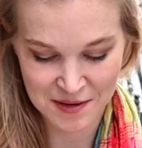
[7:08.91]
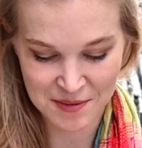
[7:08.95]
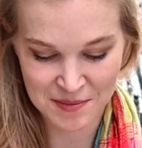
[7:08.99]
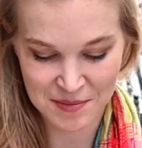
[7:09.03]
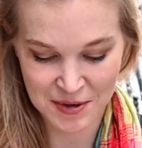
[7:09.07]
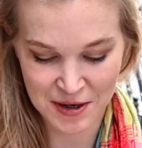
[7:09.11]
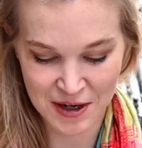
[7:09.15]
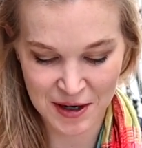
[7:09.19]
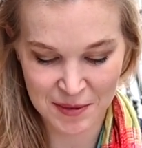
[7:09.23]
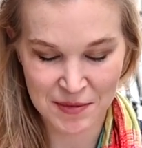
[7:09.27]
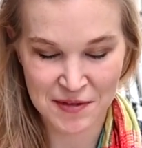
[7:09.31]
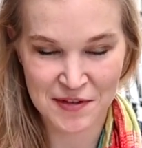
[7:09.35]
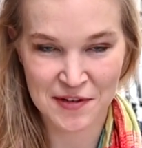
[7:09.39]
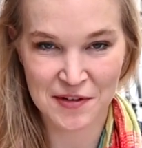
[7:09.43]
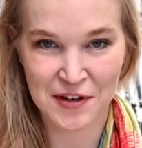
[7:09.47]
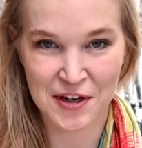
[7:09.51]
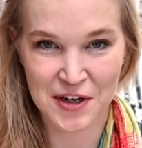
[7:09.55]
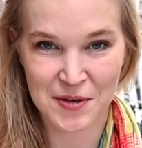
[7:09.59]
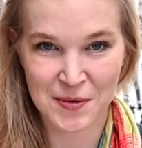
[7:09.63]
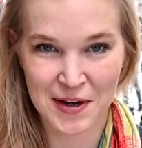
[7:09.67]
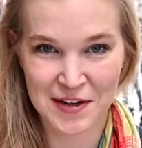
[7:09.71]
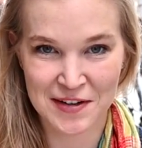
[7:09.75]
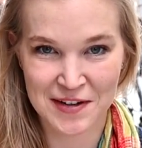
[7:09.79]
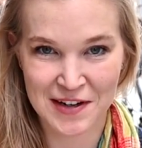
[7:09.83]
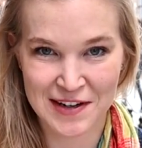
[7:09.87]
but I'm still going
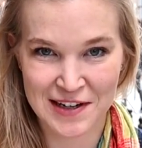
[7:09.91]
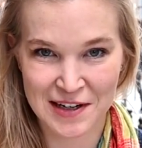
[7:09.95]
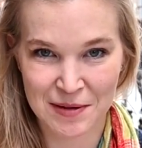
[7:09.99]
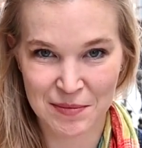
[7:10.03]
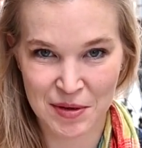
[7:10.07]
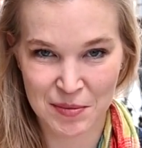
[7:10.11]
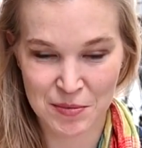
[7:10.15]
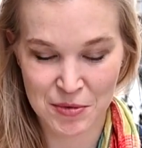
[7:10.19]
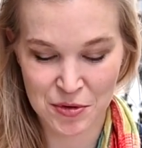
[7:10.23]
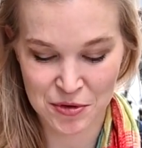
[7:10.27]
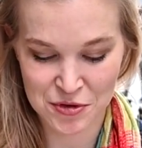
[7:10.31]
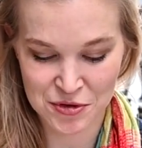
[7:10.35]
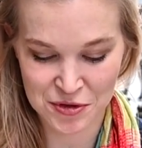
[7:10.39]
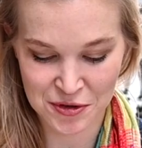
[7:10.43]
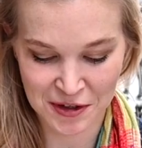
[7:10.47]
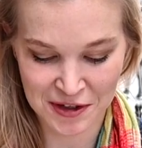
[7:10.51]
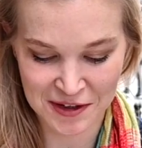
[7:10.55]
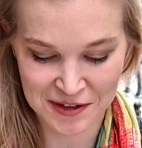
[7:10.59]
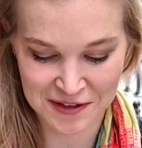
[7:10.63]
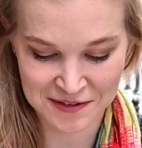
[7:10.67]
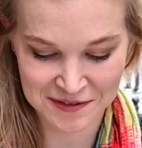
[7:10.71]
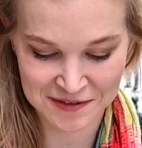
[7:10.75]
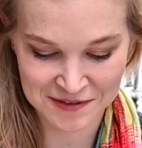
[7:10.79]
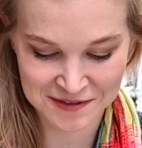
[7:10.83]
to add a little bit more sugar.